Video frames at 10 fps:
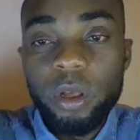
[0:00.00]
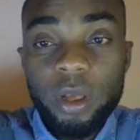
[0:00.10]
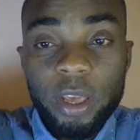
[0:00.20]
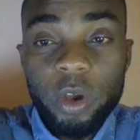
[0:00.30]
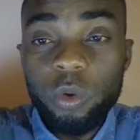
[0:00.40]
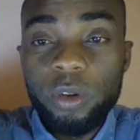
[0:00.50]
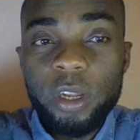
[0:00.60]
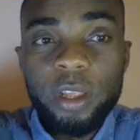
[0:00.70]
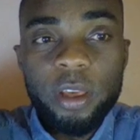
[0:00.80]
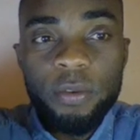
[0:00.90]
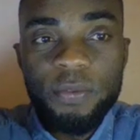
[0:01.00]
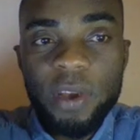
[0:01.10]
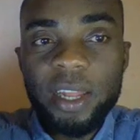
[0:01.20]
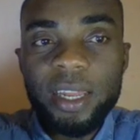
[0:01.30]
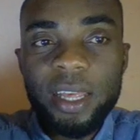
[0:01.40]
including the
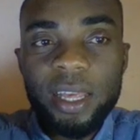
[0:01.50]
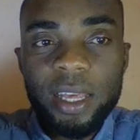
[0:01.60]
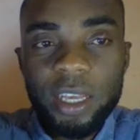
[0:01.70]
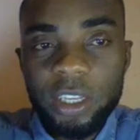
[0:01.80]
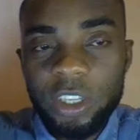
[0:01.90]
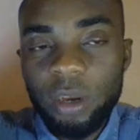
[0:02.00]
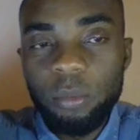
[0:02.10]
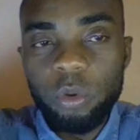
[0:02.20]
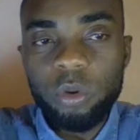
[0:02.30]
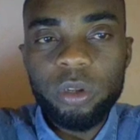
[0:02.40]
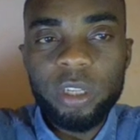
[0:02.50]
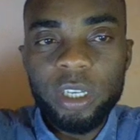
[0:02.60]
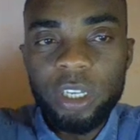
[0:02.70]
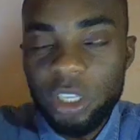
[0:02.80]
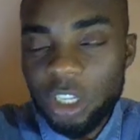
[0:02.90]
Ife, the Ijebu, the
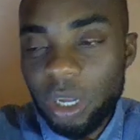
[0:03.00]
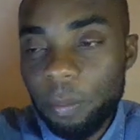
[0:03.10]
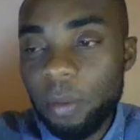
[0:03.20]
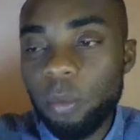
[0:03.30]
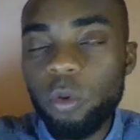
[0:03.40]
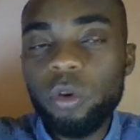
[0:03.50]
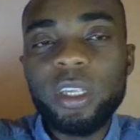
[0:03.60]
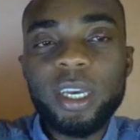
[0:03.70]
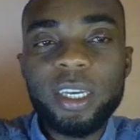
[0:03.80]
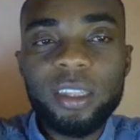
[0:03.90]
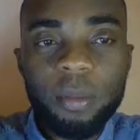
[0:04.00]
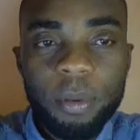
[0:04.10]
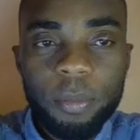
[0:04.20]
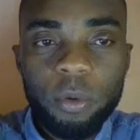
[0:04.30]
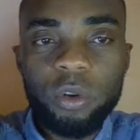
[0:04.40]
Ijesha people, the Ekiti
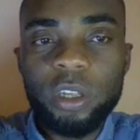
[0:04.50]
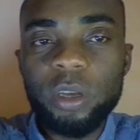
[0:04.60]
people, the